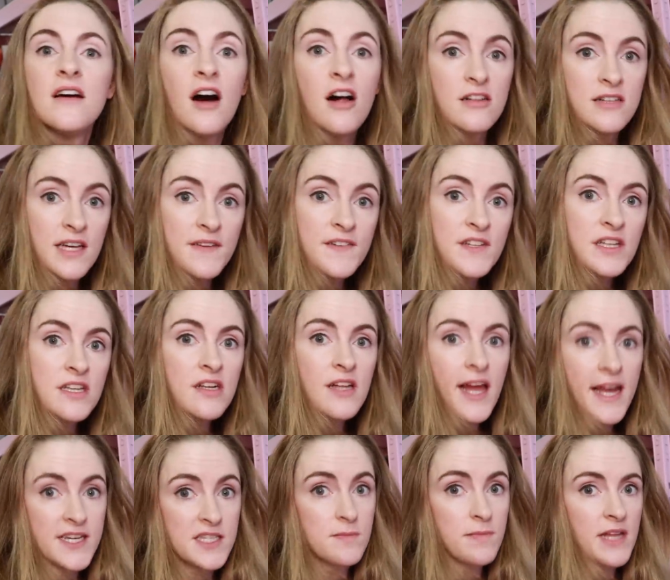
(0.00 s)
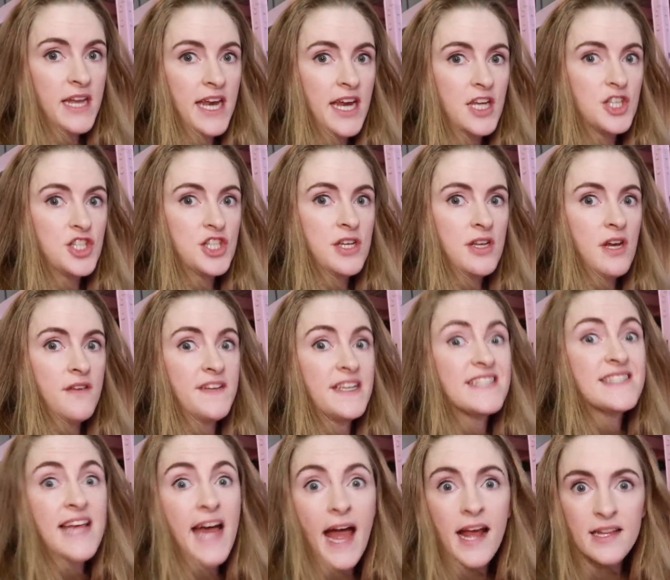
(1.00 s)
I'll give a little explanation of
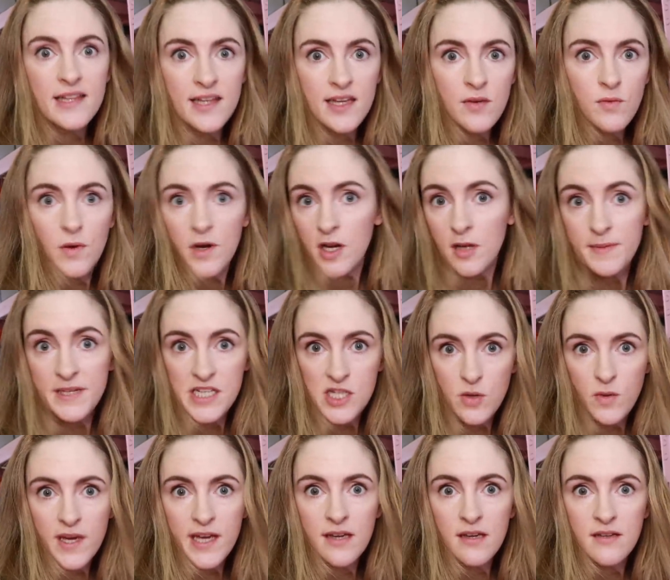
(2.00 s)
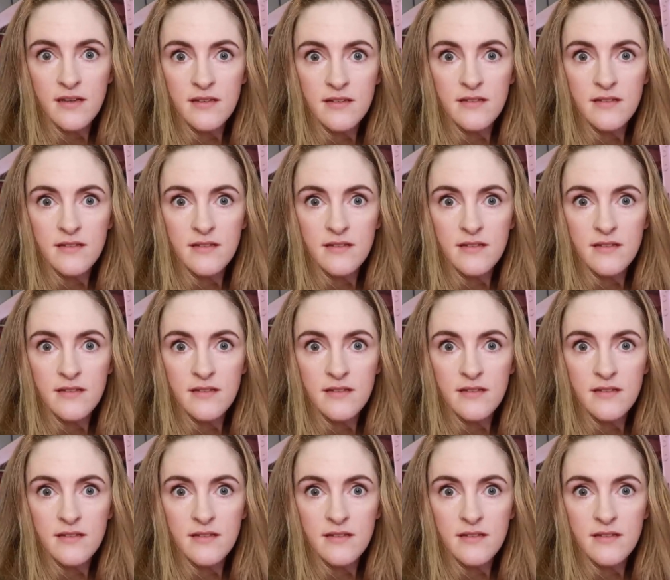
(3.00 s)
exactly what I'll be doing.